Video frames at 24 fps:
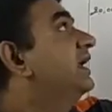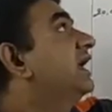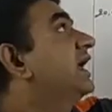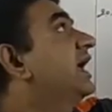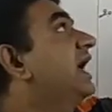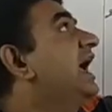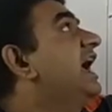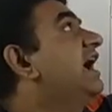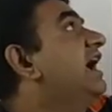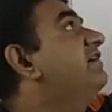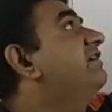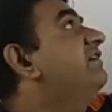
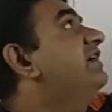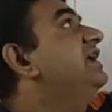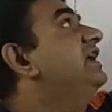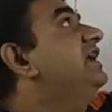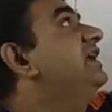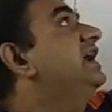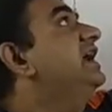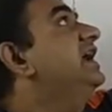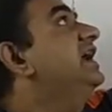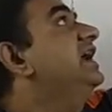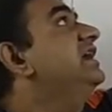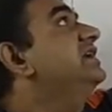having
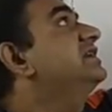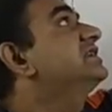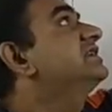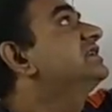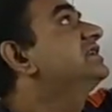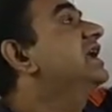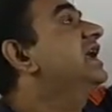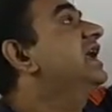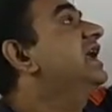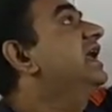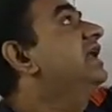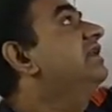X
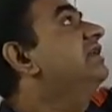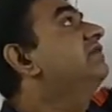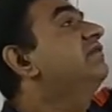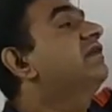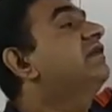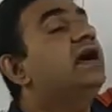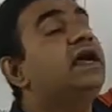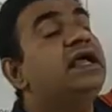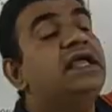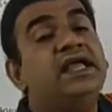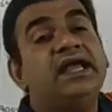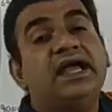and
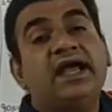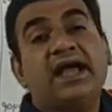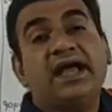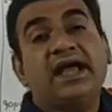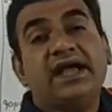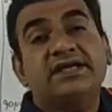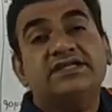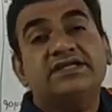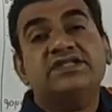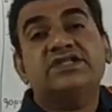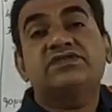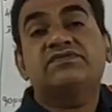Y
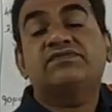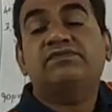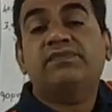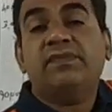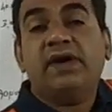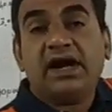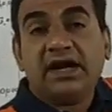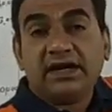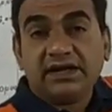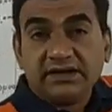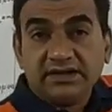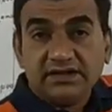as
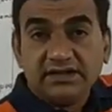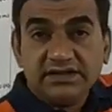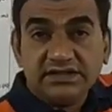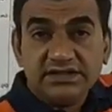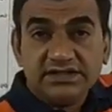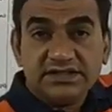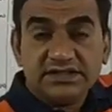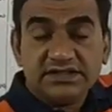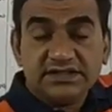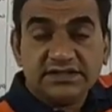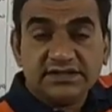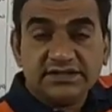
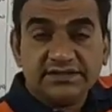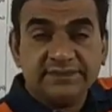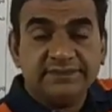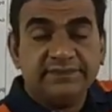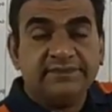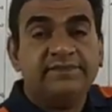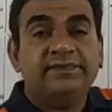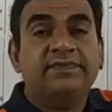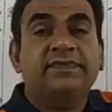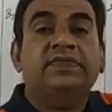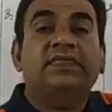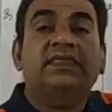partners.
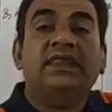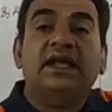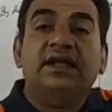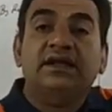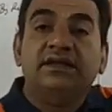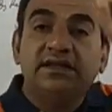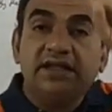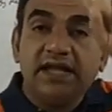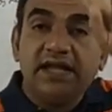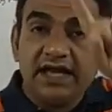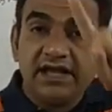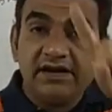
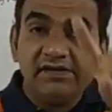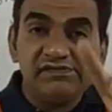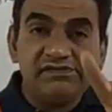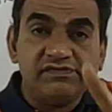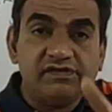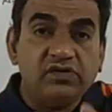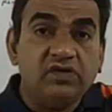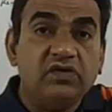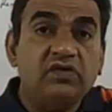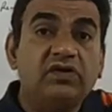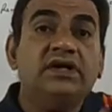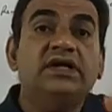
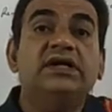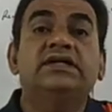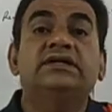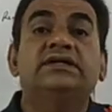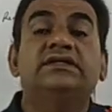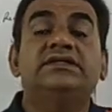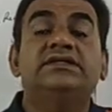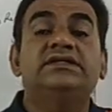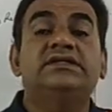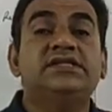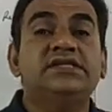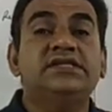Therefore,
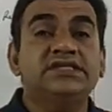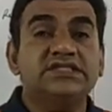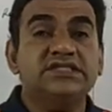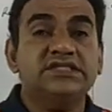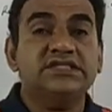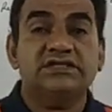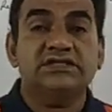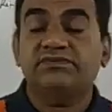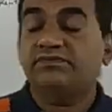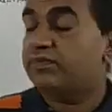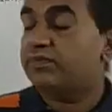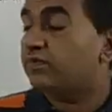
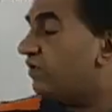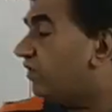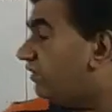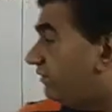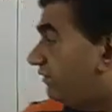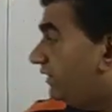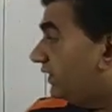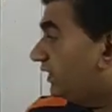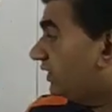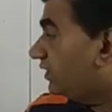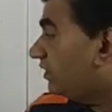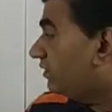this
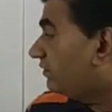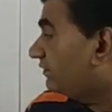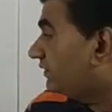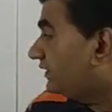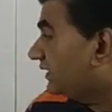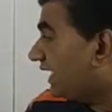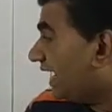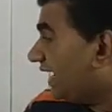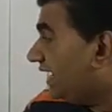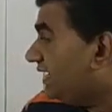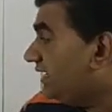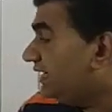profit of
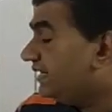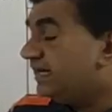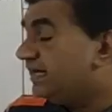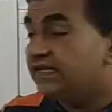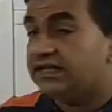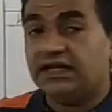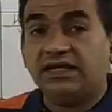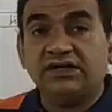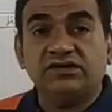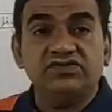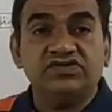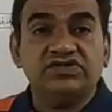
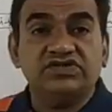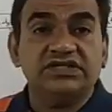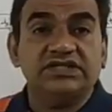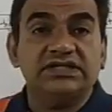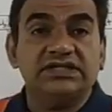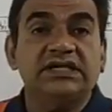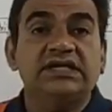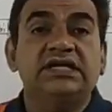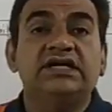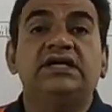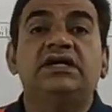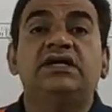
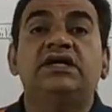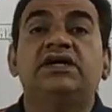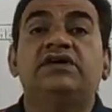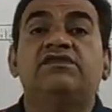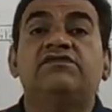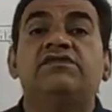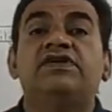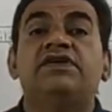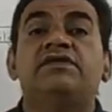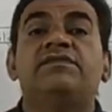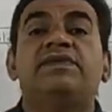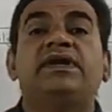90,000
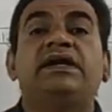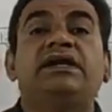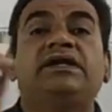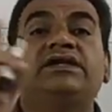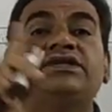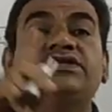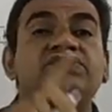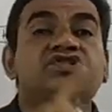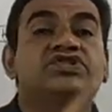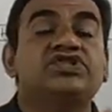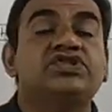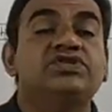will be
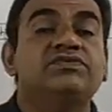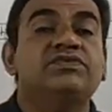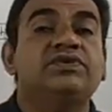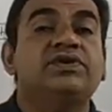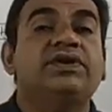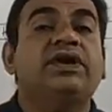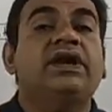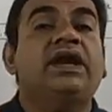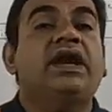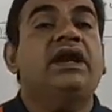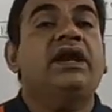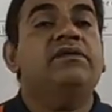
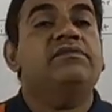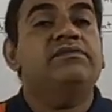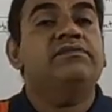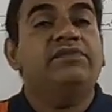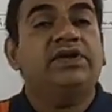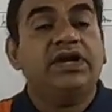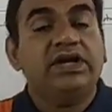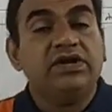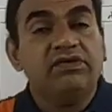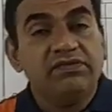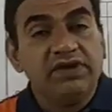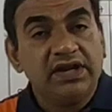distributed
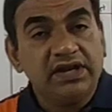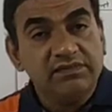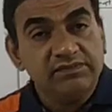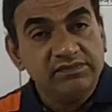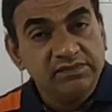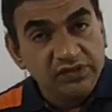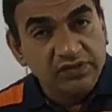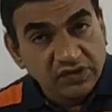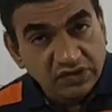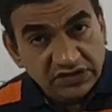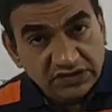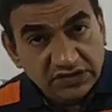between
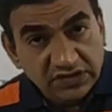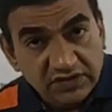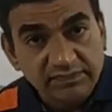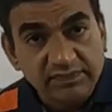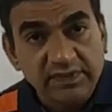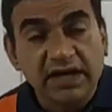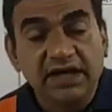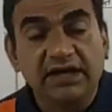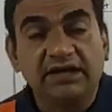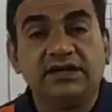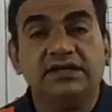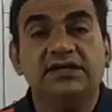both the
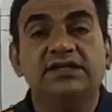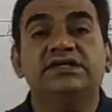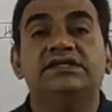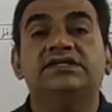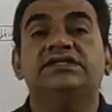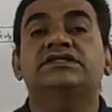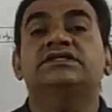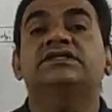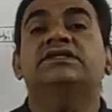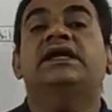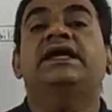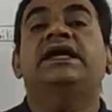
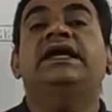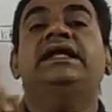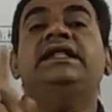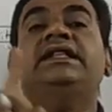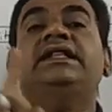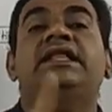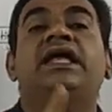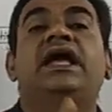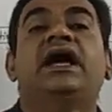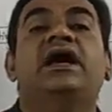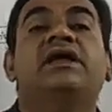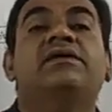partners in
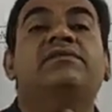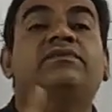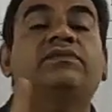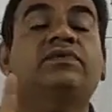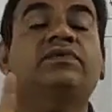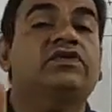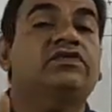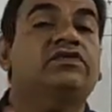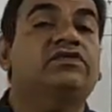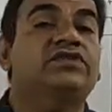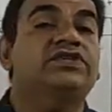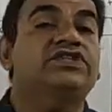their
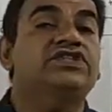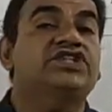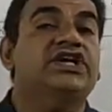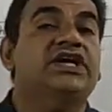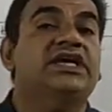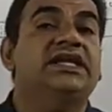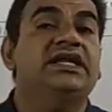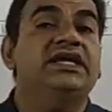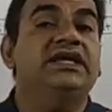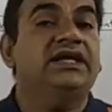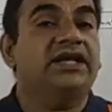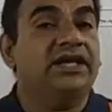profit
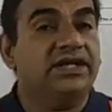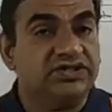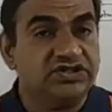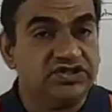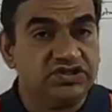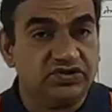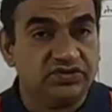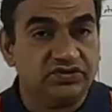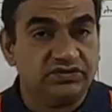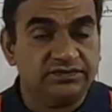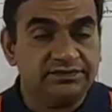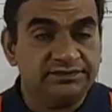sharing
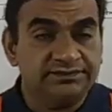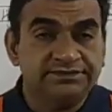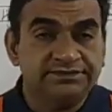ratio.